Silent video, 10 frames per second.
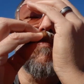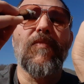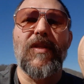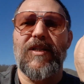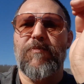
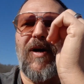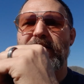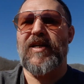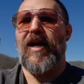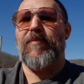That spice
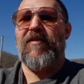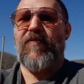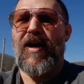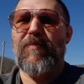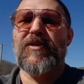cabinet
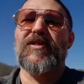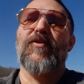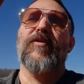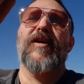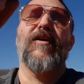vibe is still
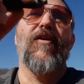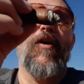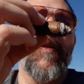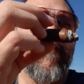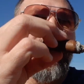there on
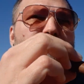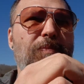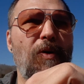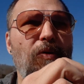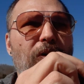the foot smoke.